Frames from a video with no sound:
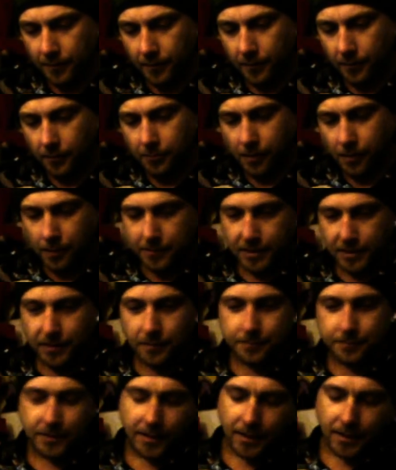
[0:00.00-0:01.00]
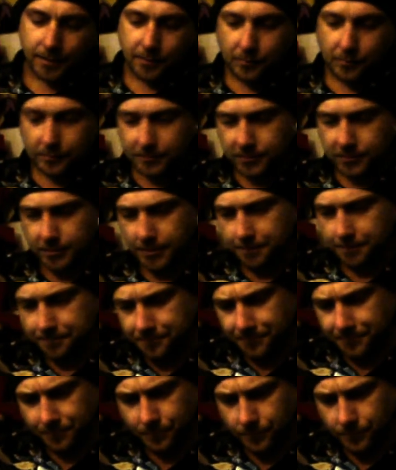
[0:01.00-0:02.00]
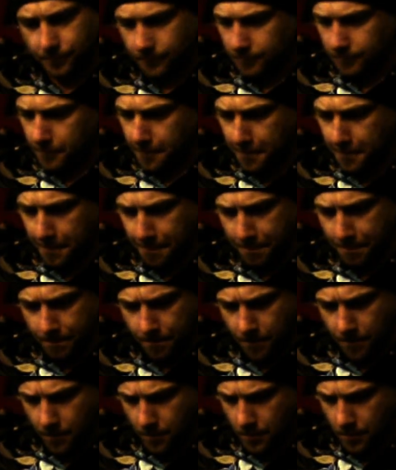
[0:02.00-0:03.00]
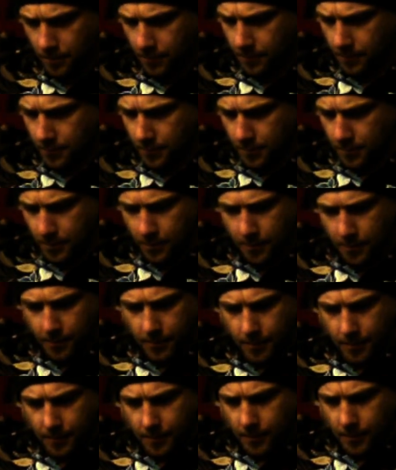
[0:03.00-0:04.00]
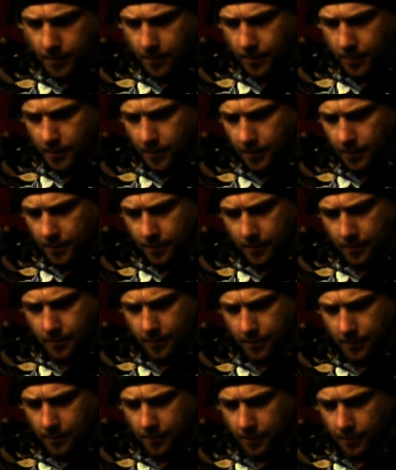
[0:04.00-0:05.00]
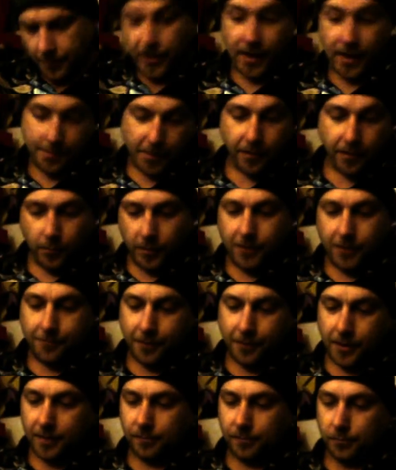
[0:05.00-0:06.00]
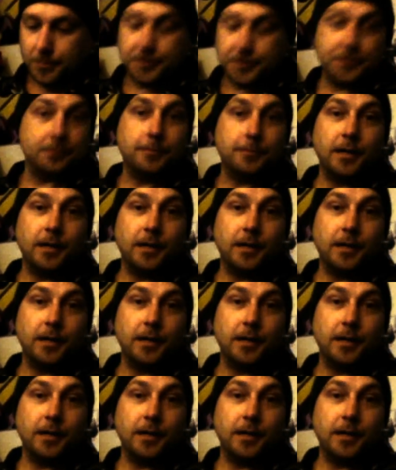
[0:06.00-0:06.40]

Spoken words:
This is after he flipped out, too. So he's, like, unstable. And I don't think Richard kind of realizes it. But he confronts him.